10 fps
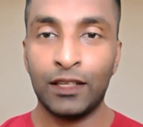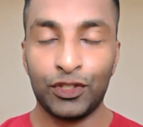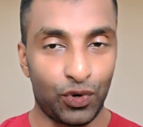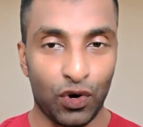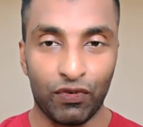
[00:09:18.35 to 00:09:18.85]

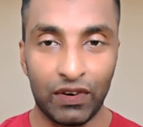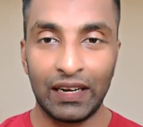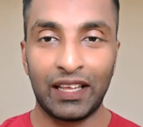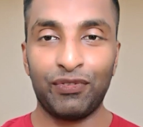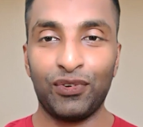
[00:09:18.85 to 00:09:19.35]
So no one
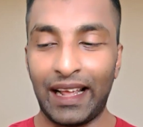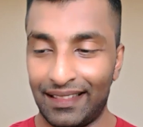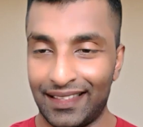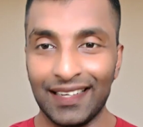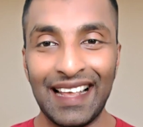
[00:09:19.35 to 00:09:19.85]
will give you
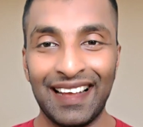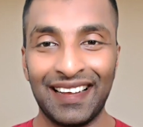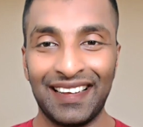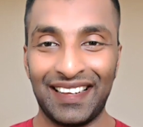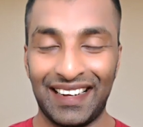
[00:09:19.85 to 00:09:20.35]
like this,
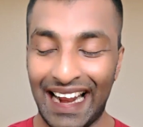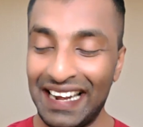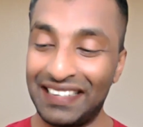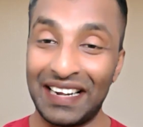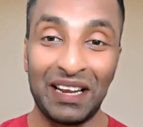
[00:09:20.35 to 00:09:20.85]
right?
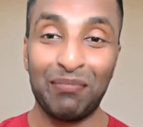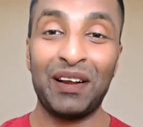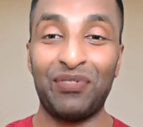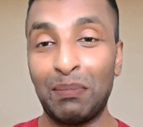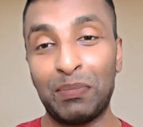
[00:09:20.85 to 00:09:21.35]

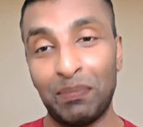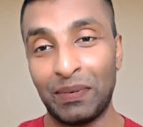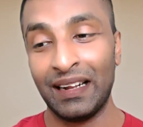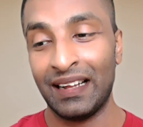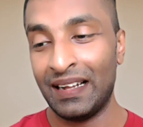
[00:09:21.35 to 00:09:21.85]
Ready-made, well
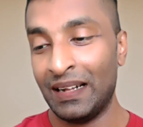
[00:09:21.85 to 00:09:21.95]
prepared.